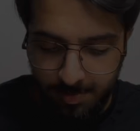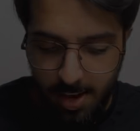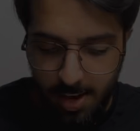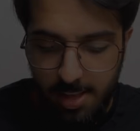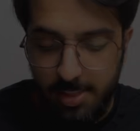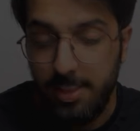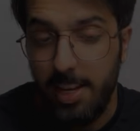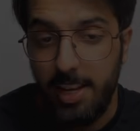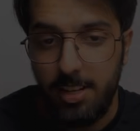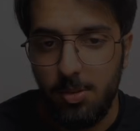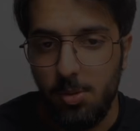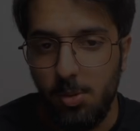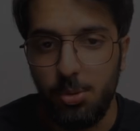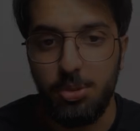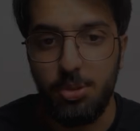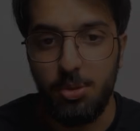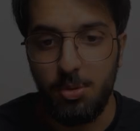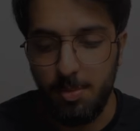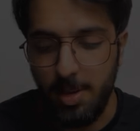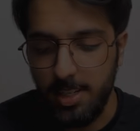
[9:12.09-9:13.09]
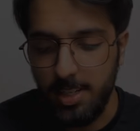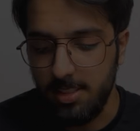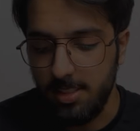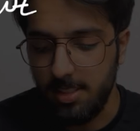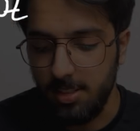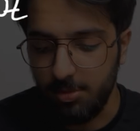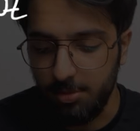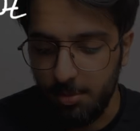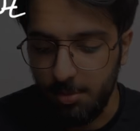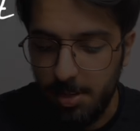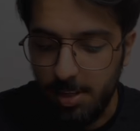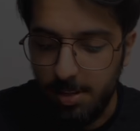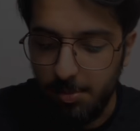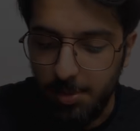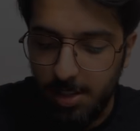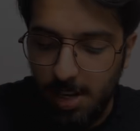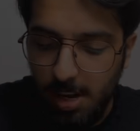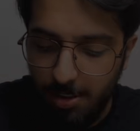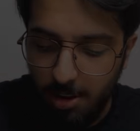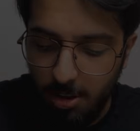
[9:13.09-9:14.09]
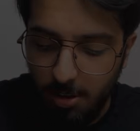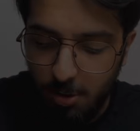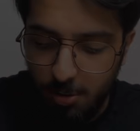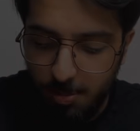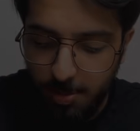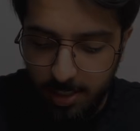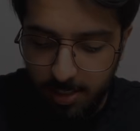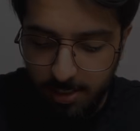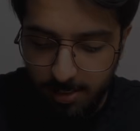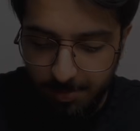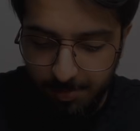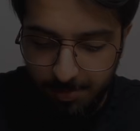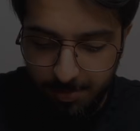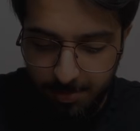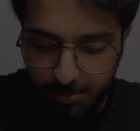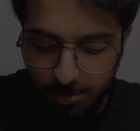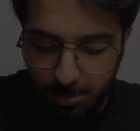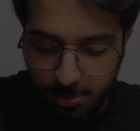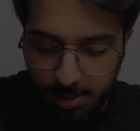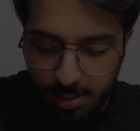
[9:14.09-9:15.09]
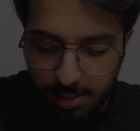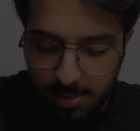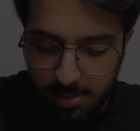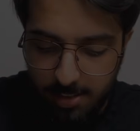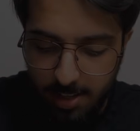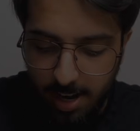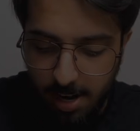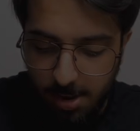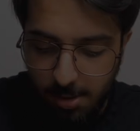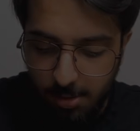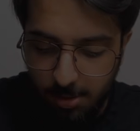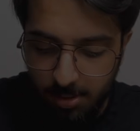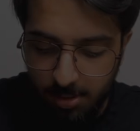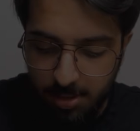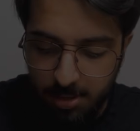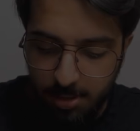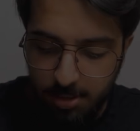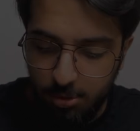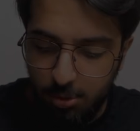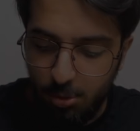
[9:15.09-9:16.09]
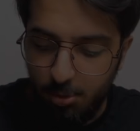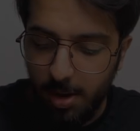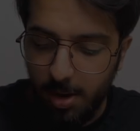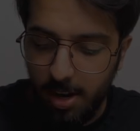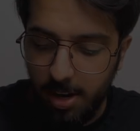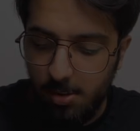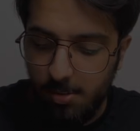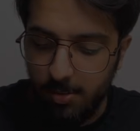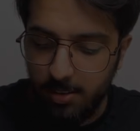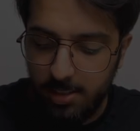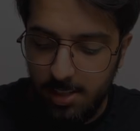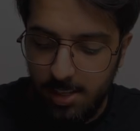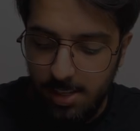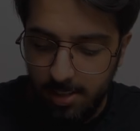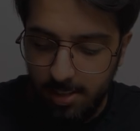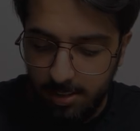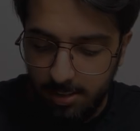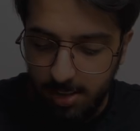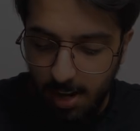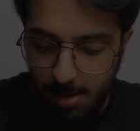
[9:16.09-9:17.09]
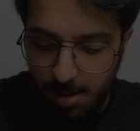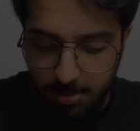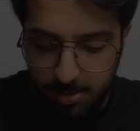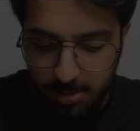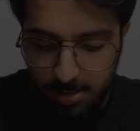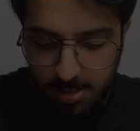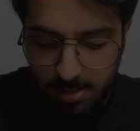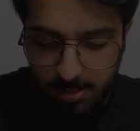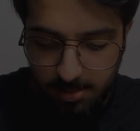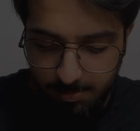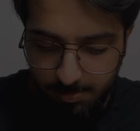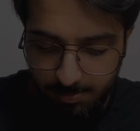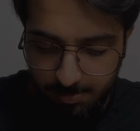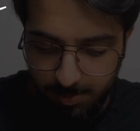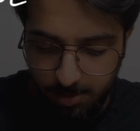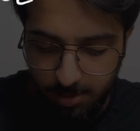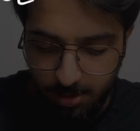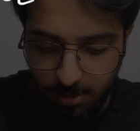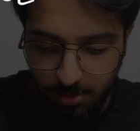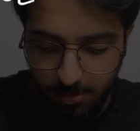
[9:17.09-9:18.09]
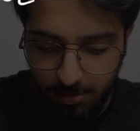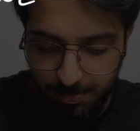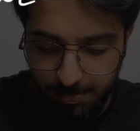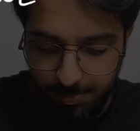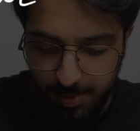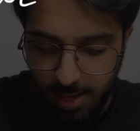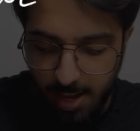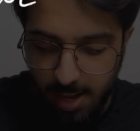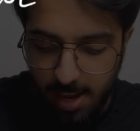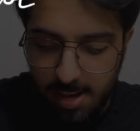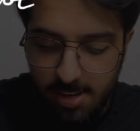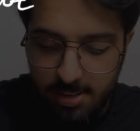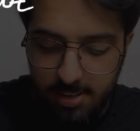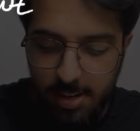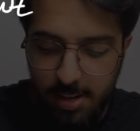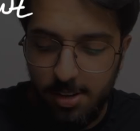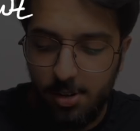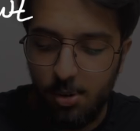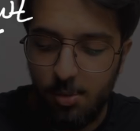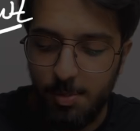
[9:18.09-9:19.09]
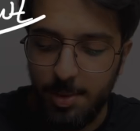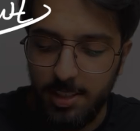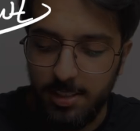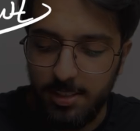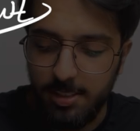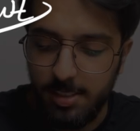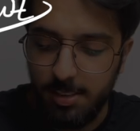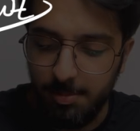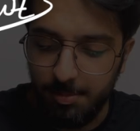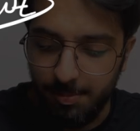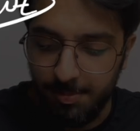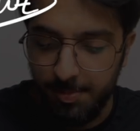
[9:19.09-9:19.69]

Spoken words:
And that also makes sense from here. We have our omega replaces our 2 pi over t times t, so a sine omega t.